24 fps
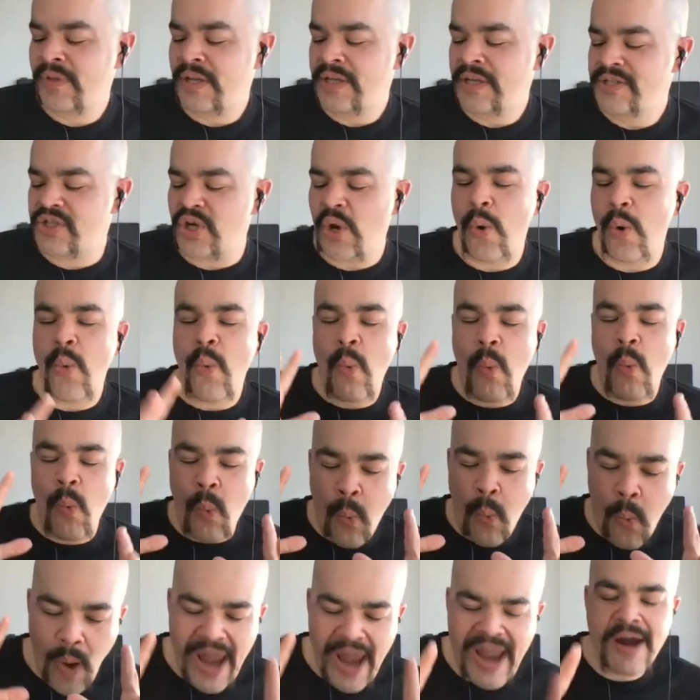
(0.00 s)
So
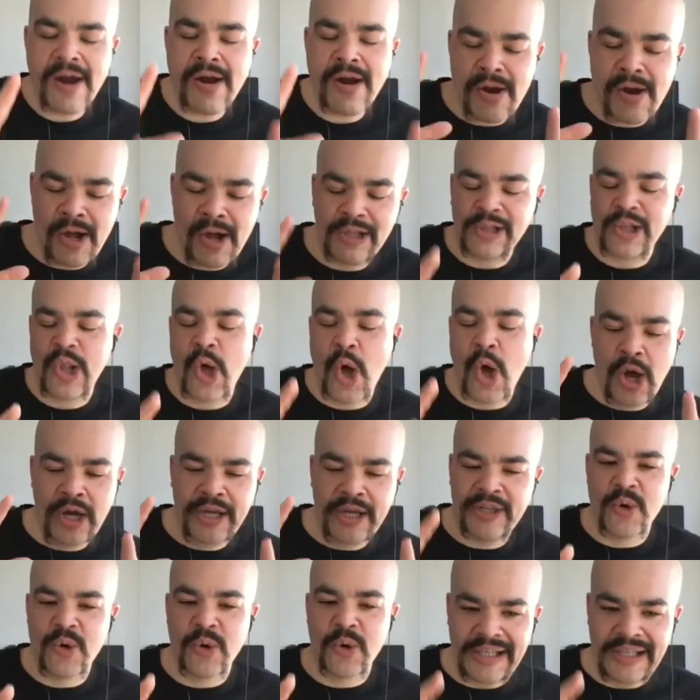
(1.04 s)
where along
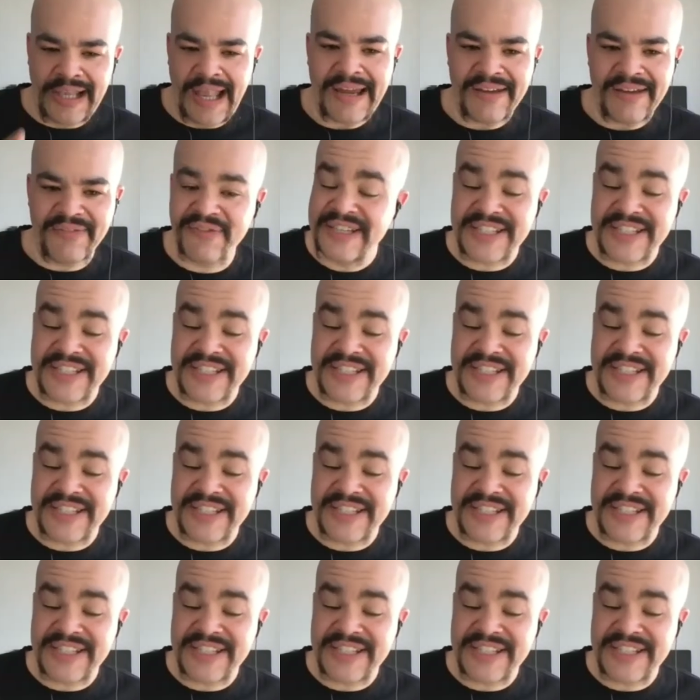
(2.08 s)
your life